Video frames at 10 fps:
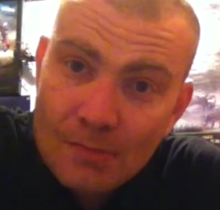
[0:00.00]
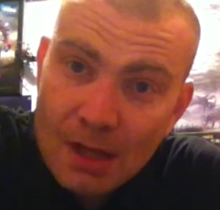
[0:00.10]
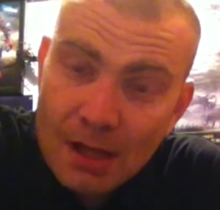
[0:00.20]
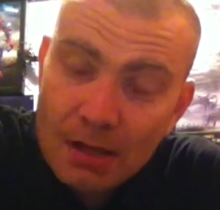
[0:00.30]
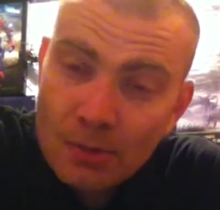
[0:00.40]

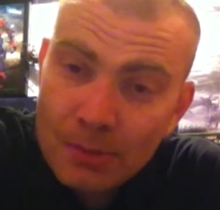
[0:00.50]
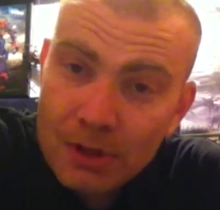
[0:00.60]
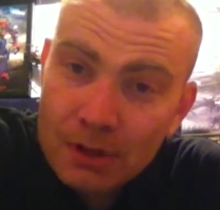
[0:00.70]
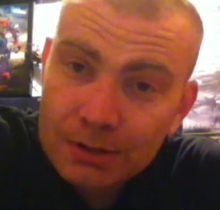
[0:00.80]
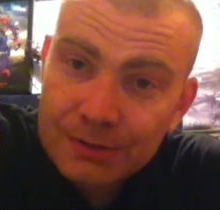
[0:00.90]
lo and
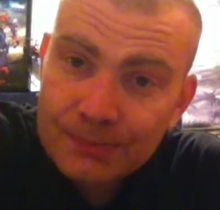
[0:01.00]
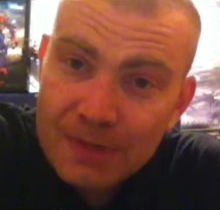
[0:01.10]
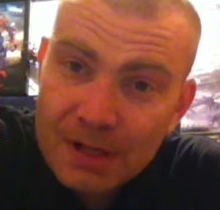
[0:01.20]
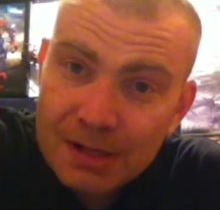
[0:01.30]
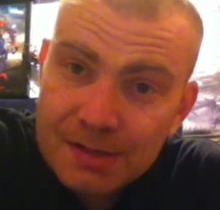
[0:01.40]
behold,
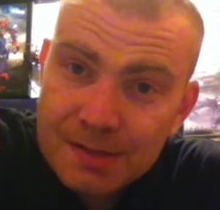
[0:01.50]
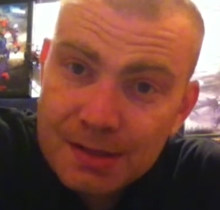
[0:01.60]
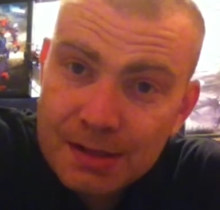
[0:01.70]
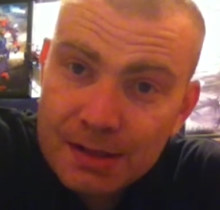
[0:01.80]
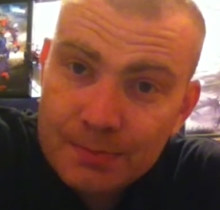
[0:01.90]
it's
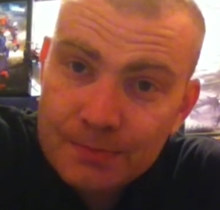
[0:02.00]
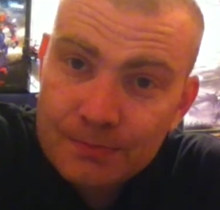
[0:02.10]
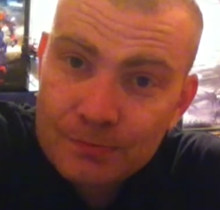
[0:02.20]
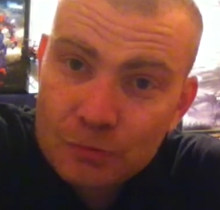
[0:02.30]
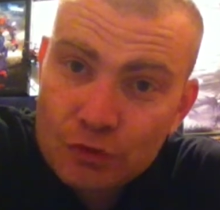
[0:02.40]
the
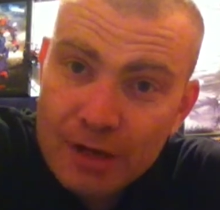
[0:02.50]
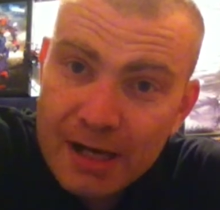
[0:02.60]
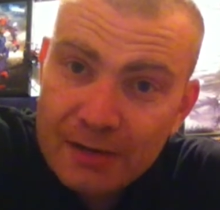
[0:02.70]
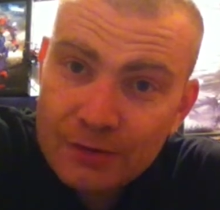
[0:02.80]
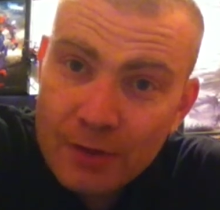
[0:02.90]
tRaDe